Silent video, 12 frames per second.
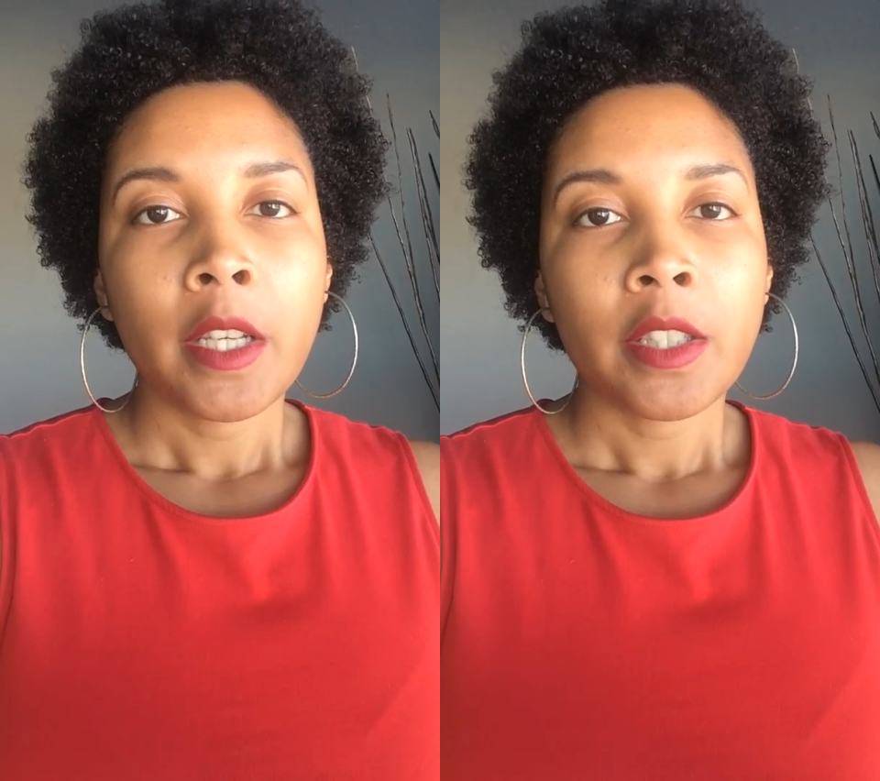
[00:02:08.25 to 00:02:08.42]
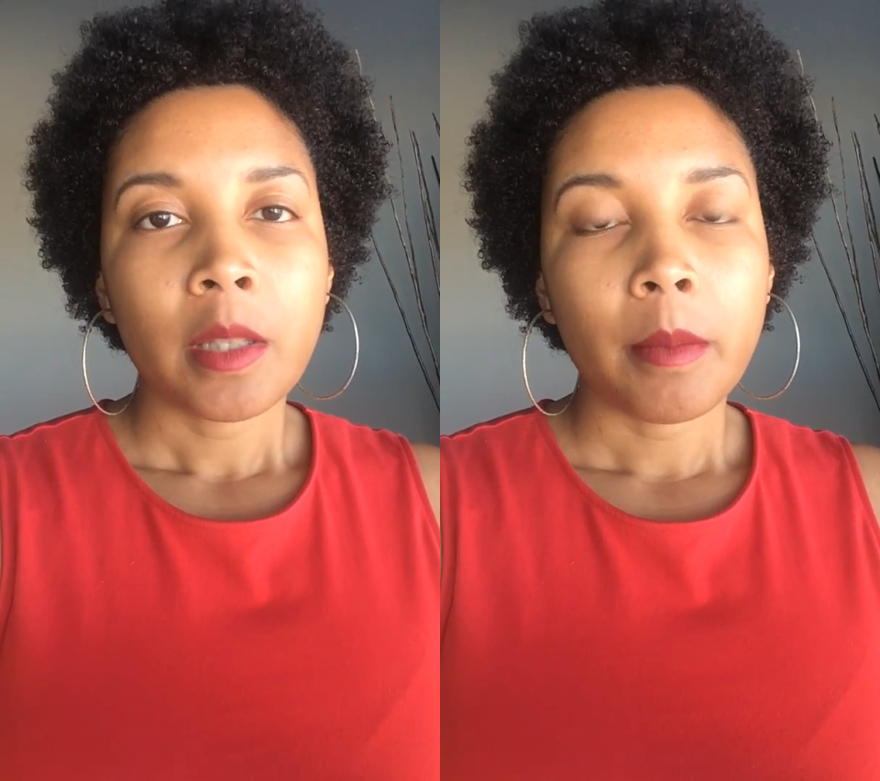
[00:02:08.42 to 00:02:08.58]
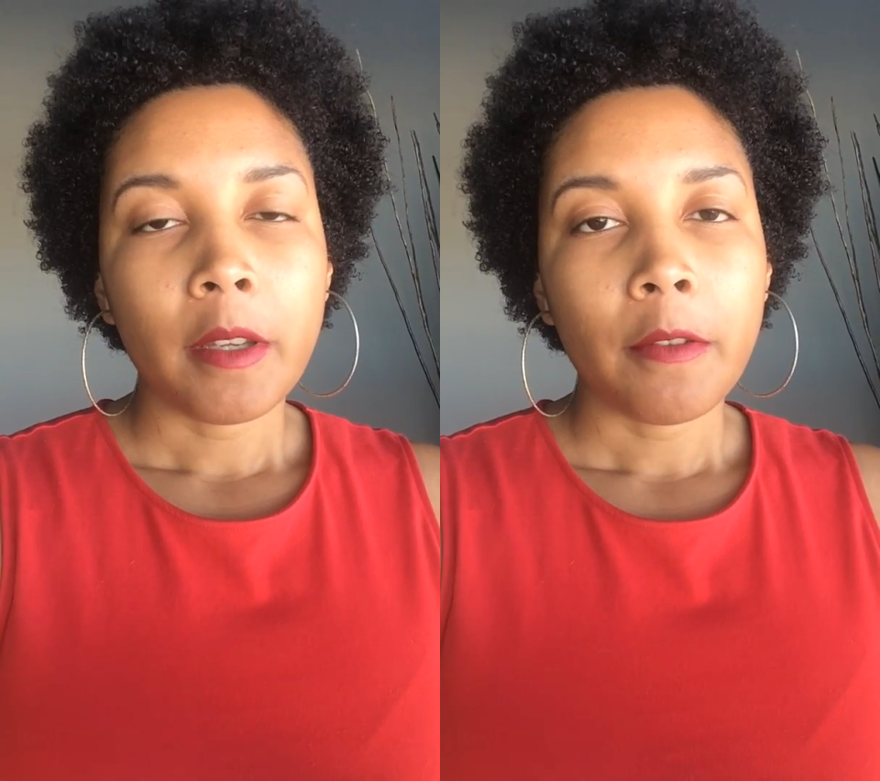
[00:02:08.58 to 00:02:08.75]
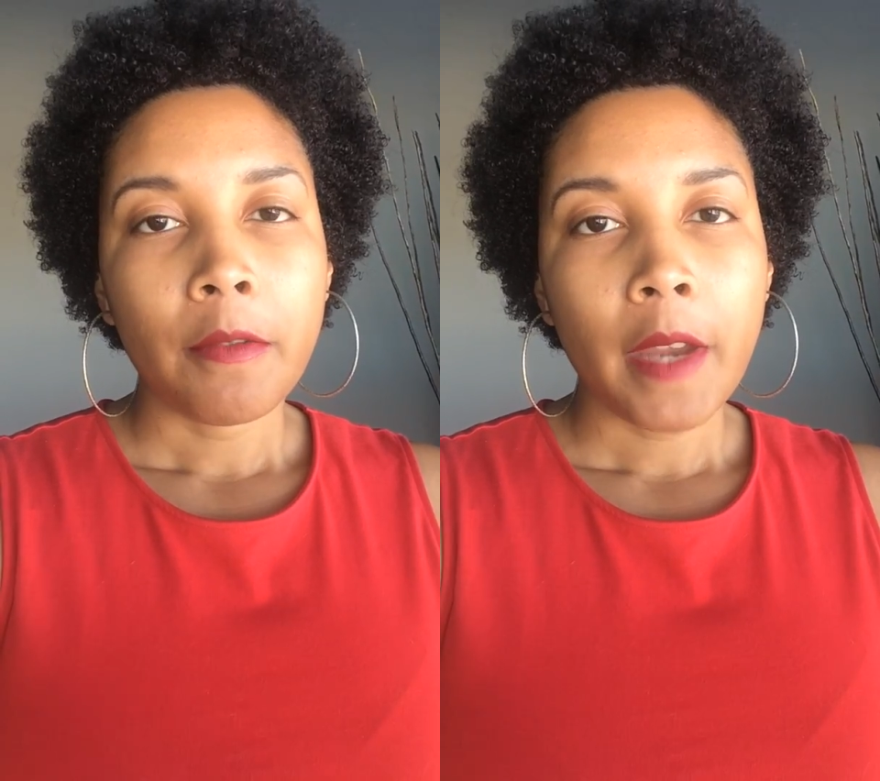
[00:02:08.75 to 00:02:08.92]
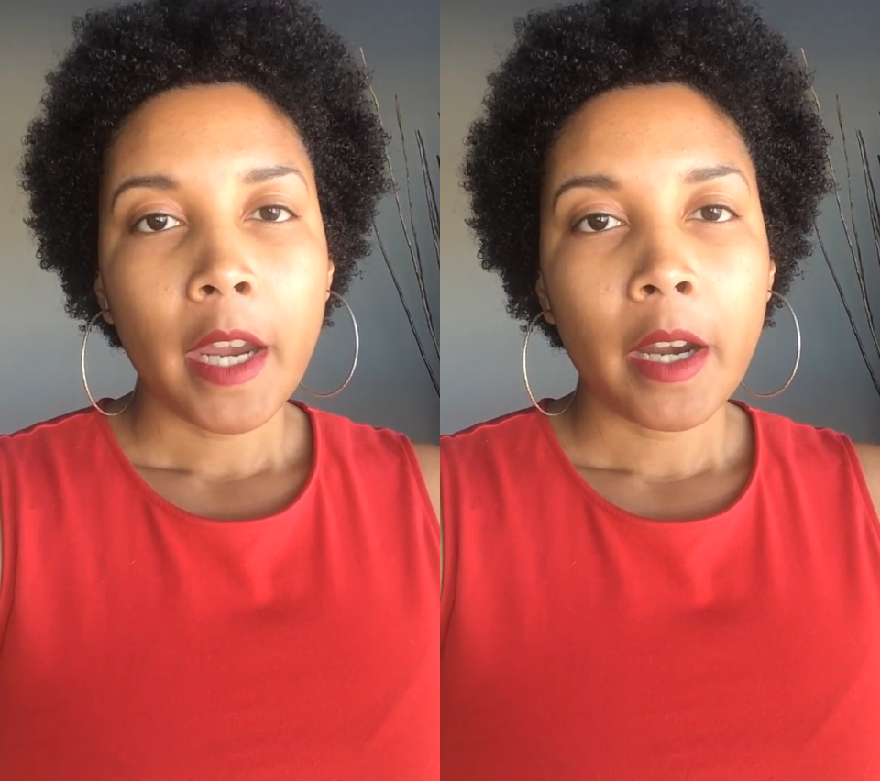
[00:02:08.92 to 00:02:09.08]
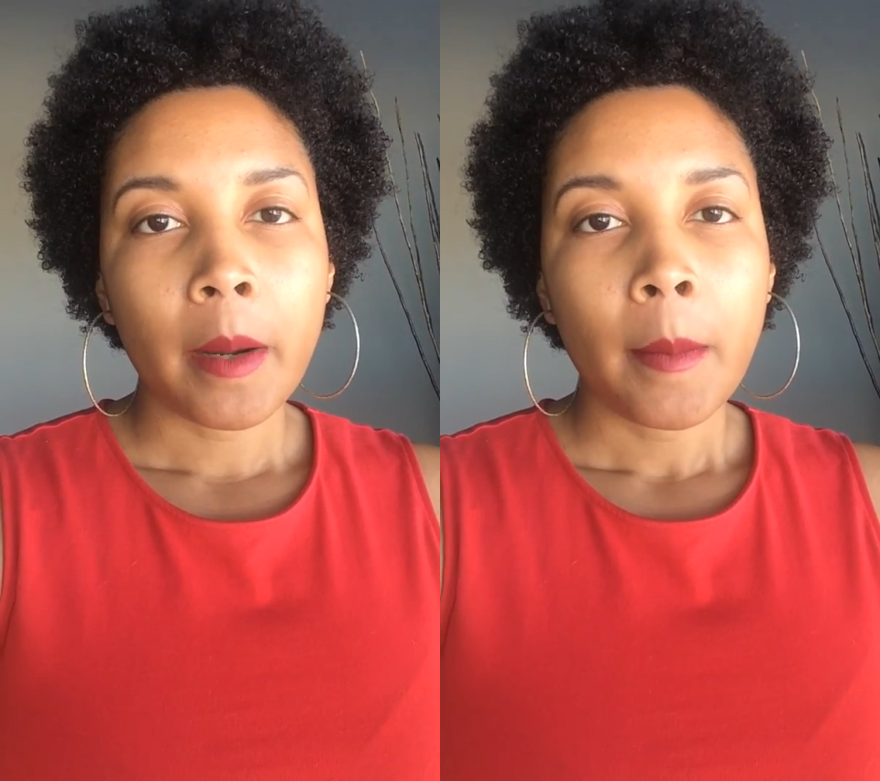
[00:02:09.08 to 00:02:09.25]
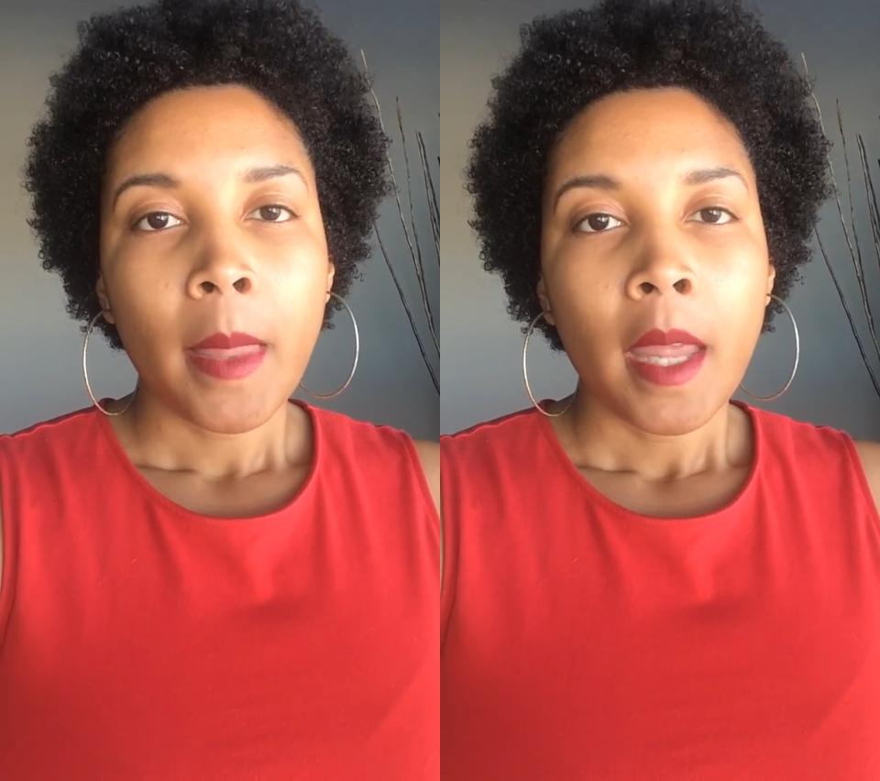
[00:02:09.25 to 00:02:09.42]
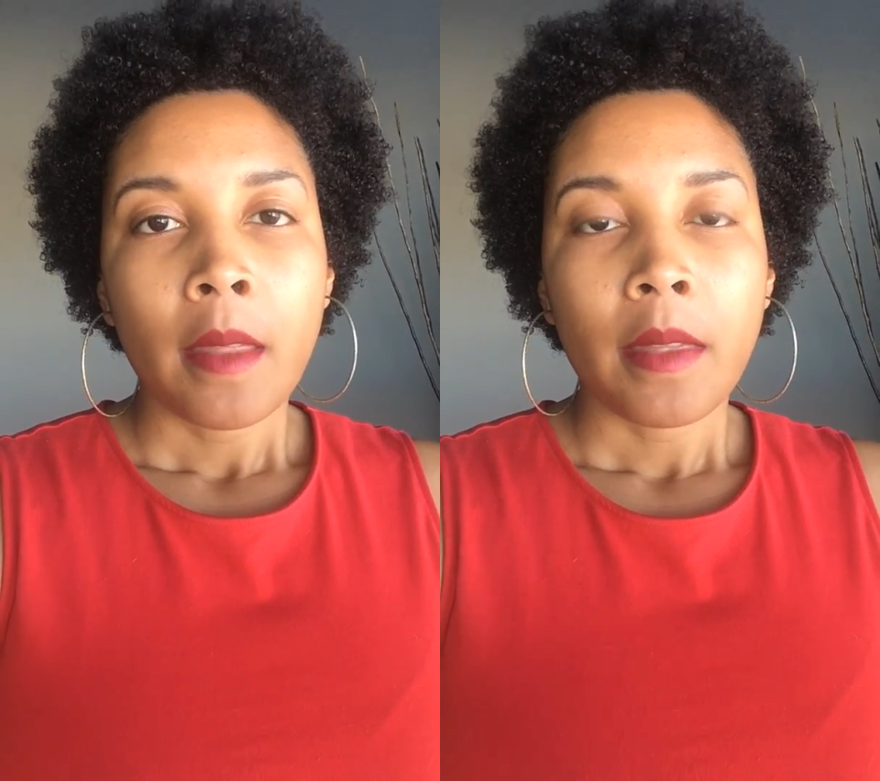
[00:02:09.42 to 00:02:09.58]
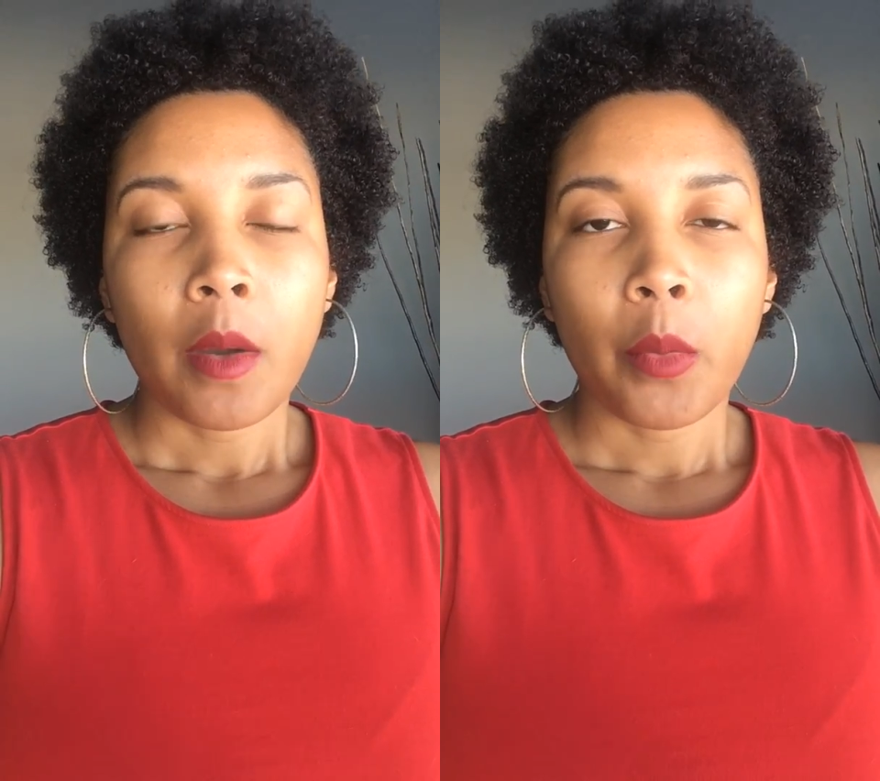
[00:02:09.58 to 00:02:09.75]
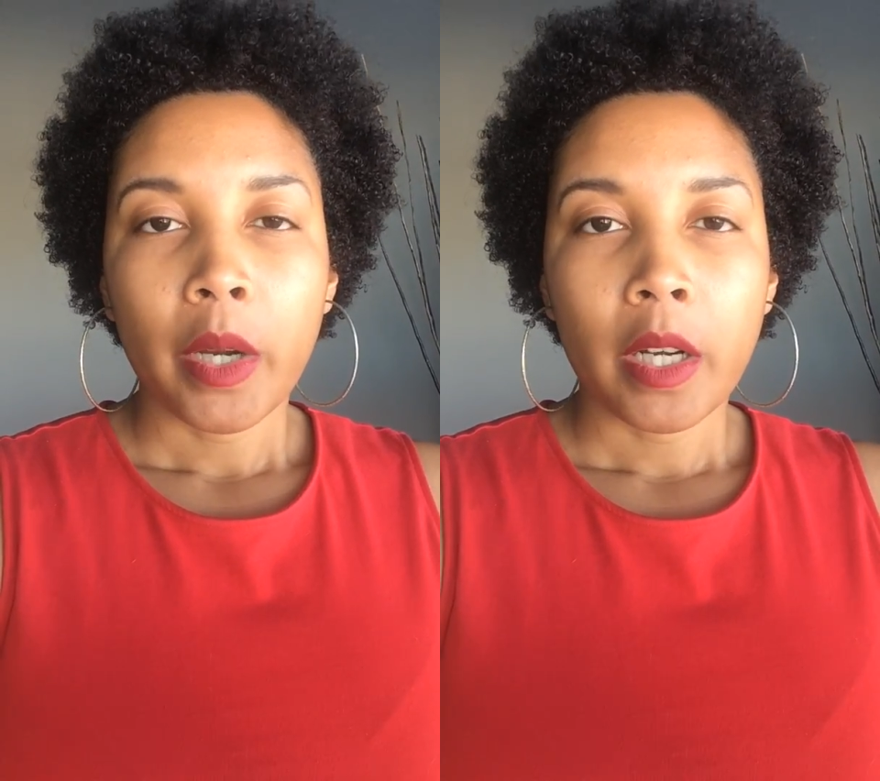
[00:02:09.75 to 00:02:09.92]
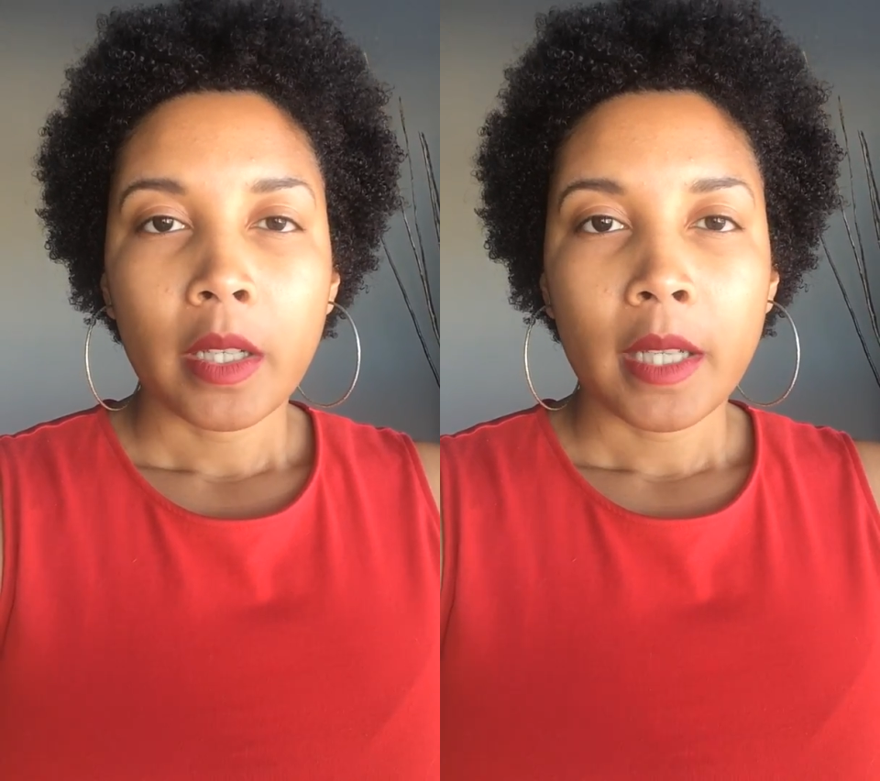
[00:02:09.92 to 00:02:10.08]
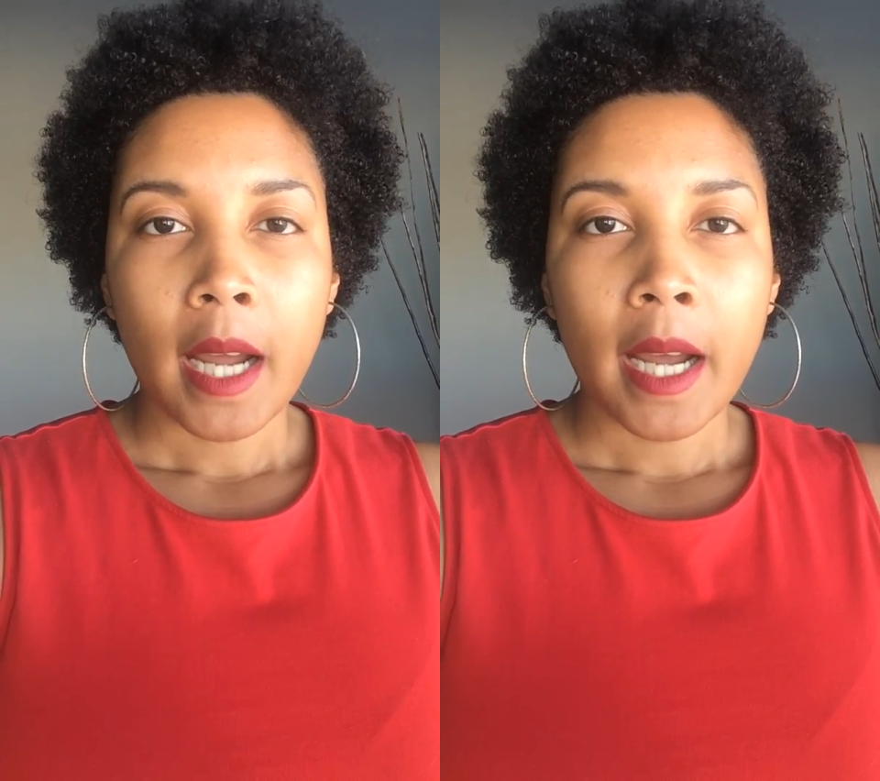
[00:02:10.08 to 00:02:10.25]
to be fair that
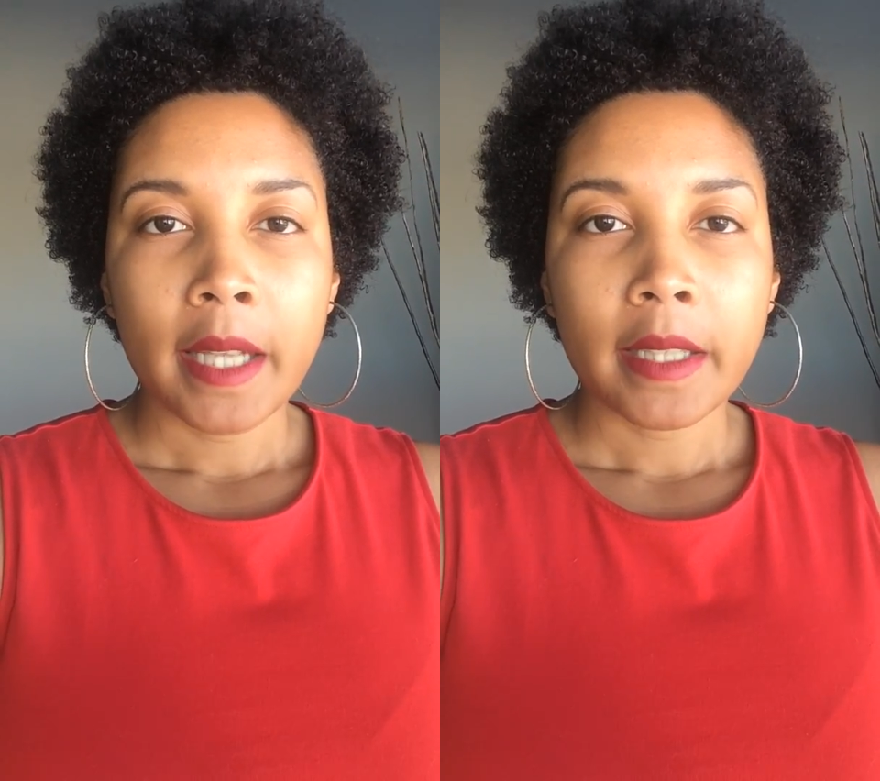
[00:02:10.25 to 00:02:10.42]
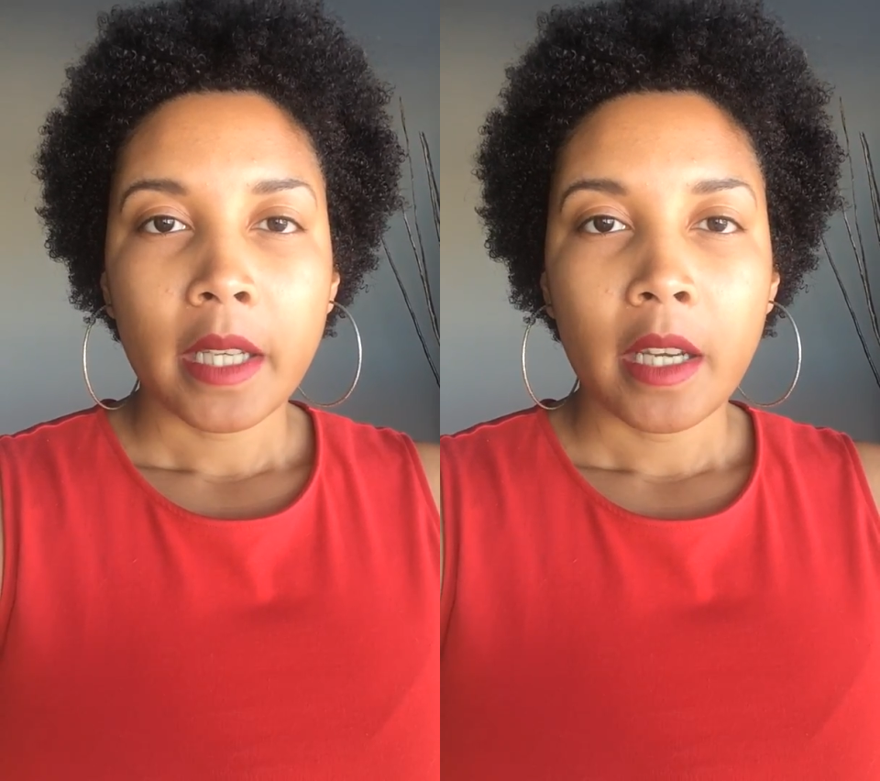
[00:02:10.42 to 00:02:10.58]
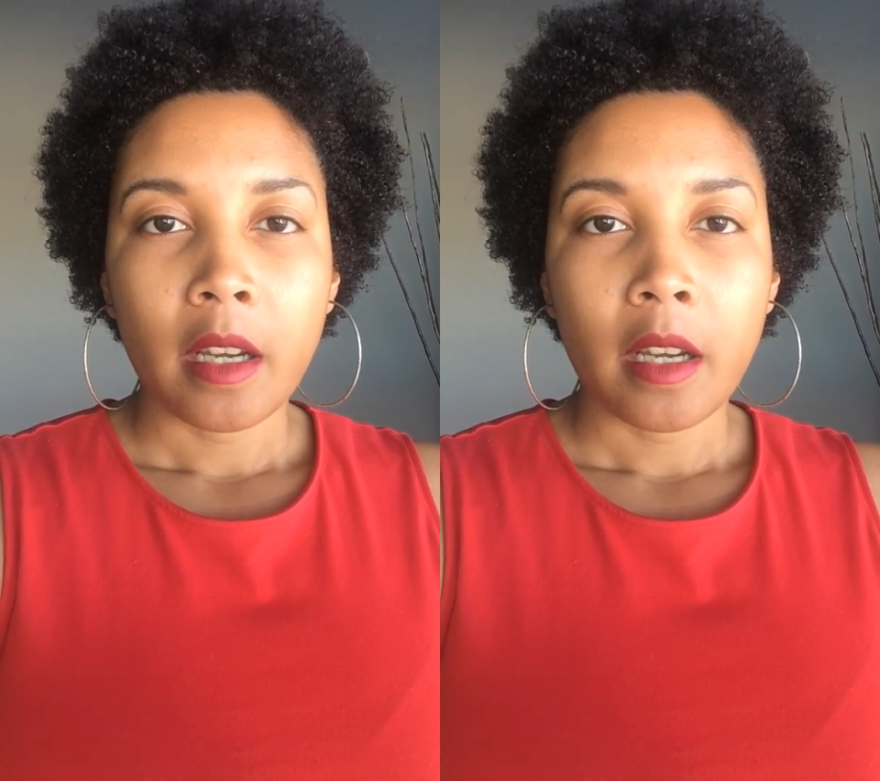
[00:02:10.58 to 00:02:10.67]
we're not